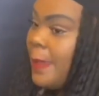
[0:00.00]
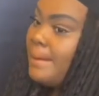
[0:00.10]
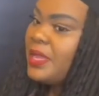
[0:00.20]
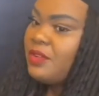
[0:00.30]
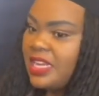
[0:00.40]

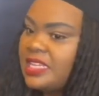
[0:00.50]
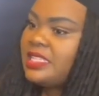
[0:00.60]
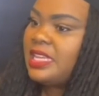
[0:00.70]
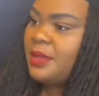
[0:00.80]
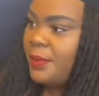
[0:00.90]
be
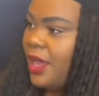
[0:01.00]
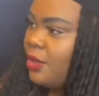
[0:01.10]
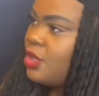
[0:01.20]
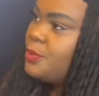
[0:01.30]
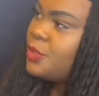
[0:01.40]
realistic about,
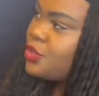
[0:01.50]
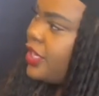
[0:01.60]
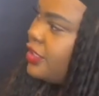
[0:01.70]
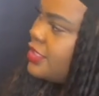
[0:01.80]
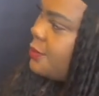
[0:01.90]
because
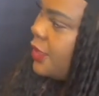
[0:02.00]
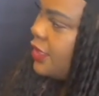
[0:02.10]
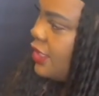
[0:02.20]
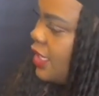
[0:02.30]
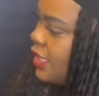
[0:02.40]
betrayal is a big
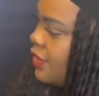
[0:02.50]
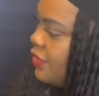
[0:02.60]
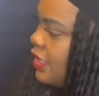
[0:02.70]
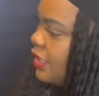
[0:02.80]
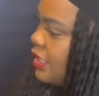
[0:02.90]
thing. And I
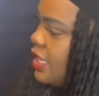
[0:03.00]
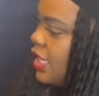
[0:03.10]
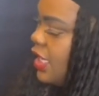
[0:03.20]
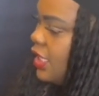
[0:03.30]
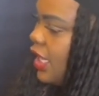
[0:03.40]
think,
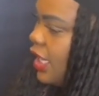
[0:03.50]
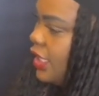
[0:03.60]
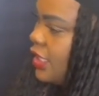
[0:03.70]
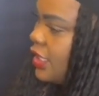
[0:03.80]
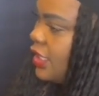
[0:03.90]

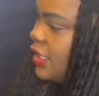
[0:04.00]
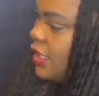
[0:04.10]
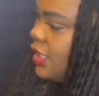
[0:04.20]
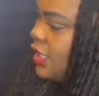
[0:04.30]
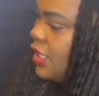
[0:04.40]
like,
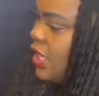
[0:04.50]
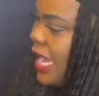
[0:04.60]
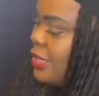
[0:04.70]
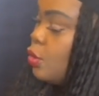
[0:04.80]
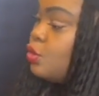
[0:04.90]

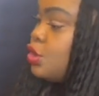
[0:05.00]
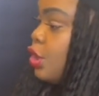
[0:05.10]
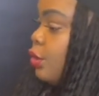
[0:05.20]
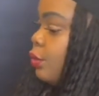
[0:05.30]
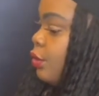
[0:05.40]
and
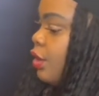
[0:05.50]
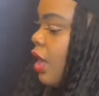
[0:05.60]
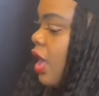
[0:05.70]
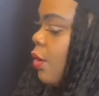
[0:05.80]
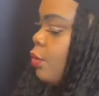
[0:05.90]
also,
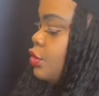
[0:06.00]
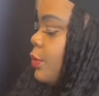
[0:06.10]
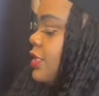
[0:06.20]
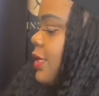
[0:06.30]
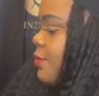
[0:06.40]
I also
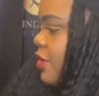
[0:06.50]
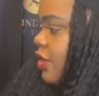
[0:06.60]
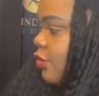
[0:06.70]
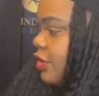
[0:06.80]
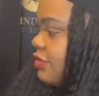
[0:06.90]
want to separate
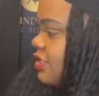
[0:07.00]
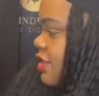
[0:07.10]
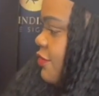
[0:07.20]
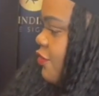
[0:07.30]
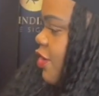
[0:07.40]

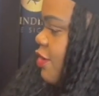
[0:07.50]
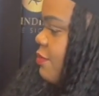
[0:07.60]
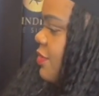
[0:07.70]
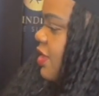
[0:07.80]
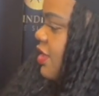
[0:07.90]
loyalty
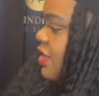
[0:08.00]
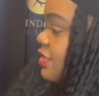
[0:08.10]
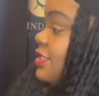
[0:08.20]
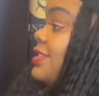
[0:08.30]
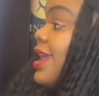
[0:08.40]
from
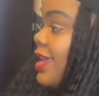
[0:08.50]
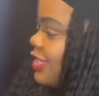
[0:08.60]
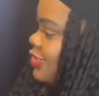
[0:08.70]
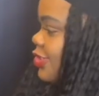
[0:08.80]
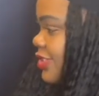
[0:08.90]
staying
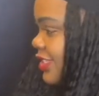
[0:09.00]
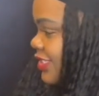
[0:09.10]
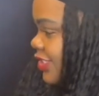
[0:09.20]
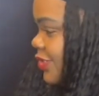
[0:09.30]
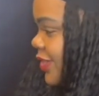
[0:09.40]
in toxic
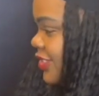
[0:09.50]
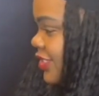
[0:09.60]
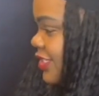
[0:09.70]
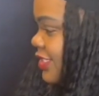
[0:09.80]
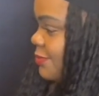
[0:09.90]

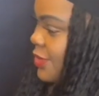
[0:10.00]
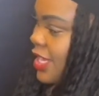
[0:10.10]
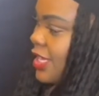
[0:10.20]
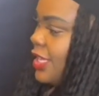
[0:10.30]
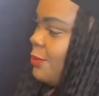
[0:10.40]
situations.
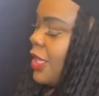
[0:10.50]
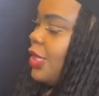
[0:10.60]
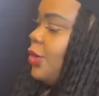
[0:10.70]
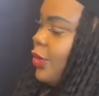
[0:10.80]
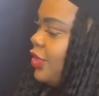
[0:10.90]

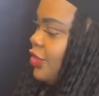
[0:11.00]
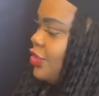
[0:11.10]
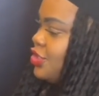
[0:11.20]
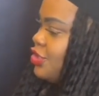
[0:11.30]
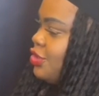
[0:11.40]
Being loyal
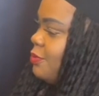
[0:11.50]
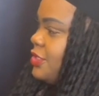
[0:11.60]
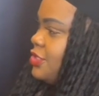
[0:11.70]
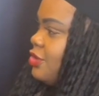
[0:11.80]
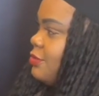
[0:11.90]
should not be
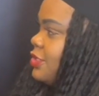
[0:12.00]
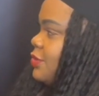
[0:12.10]
synonymous